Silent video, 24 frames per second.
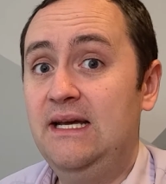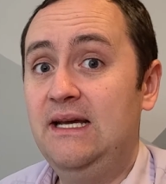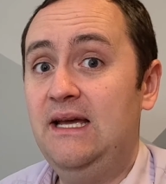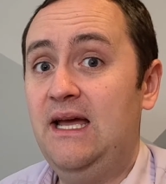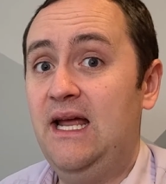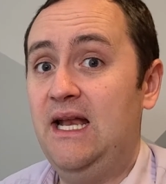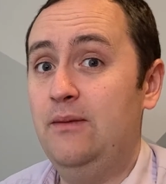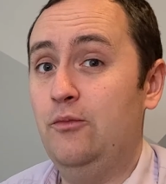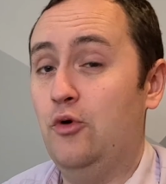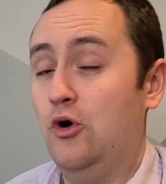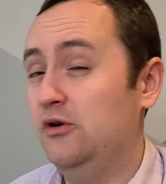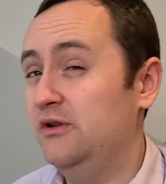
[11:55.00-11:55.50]

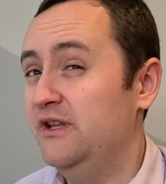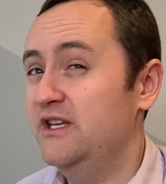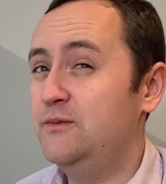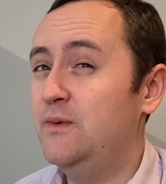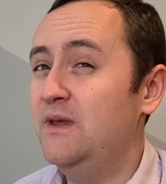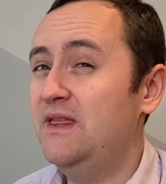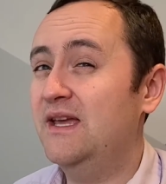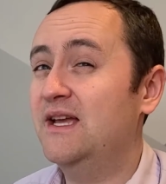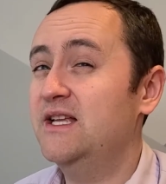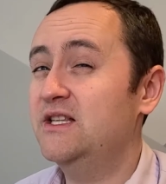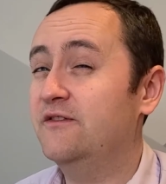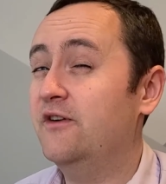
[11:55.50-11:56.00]
anymore. At least we
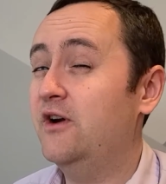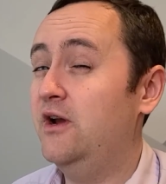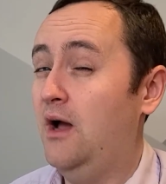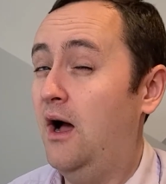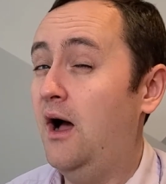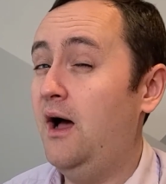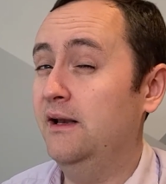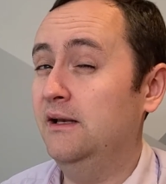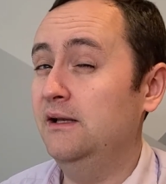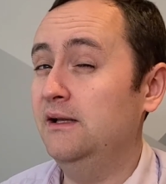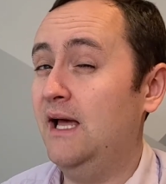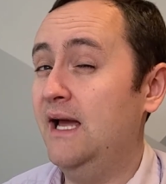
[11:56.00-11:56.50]
think it's very
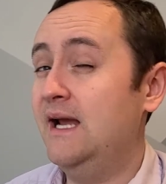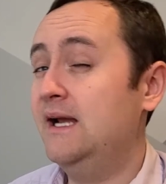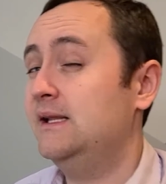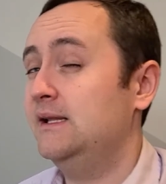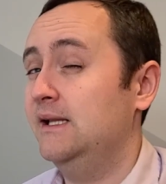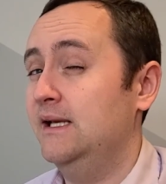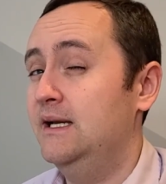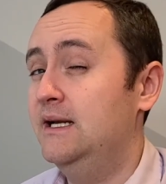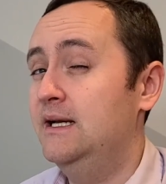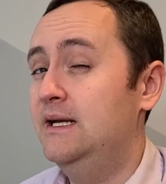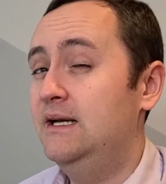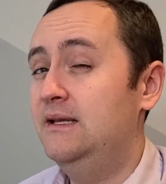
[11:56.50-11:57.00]

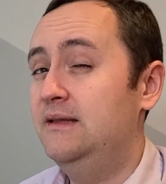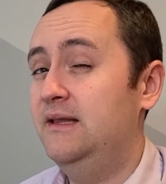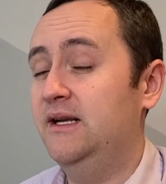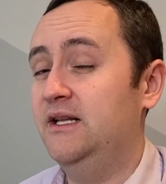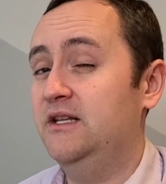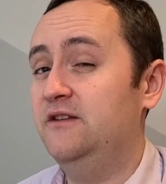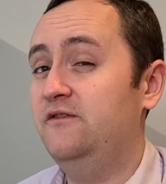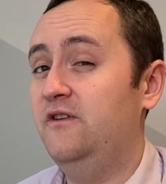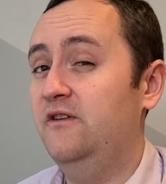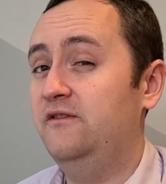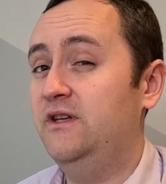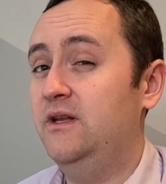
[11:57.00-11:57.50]
unlikely that
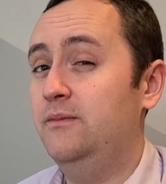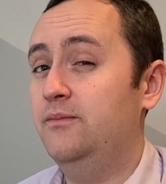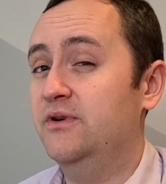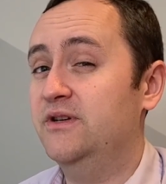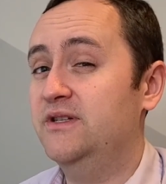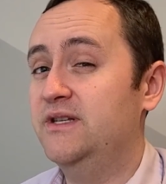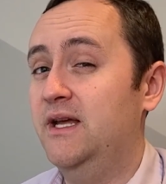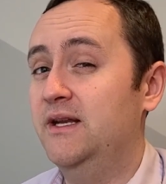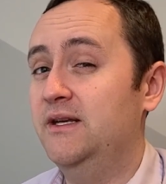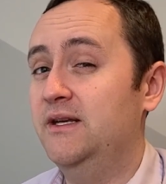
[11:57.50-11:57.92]
it's 50%.